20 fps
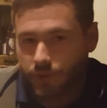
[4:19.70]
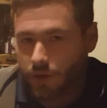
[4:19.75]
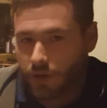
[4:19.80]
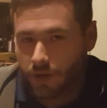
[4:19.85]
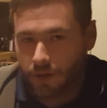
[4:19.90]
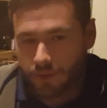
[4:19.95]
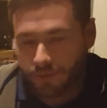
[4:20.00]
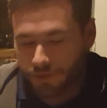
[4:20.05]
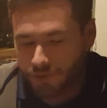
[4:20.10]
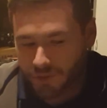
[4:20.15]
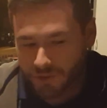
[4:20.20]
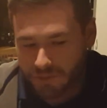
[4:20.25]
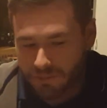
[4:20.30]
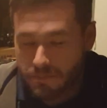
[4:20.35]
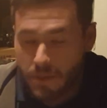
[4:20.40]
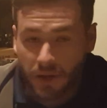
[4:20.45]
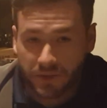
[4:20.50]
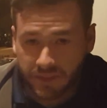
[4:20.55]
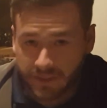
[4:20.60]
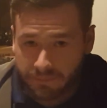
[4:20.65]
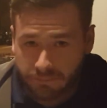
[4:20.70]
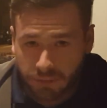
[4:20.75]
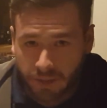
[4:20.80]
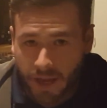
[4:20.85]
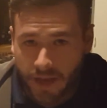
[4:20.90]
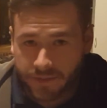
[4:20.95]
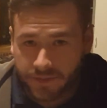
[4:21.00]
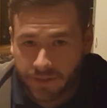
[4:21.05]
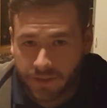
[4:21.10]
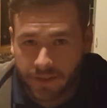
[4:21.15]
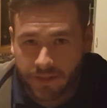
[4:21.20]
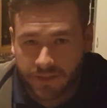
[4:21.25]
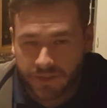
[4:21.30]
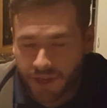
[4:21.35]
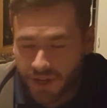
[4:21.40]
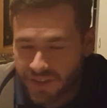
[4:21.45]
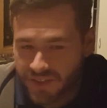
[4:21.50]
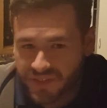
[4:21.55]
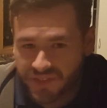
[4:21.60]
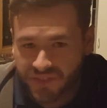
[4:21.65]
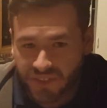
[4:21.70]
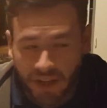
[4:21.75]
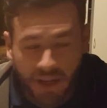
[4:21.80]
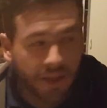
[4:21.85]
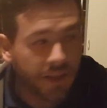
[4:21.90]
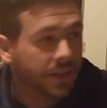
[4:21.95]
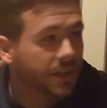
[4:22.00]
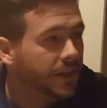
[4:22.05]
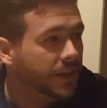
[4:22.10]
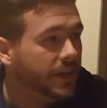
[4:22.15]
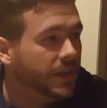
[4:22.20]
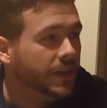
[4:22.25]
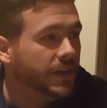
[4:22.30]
you are just melting plastic. It's going to stink.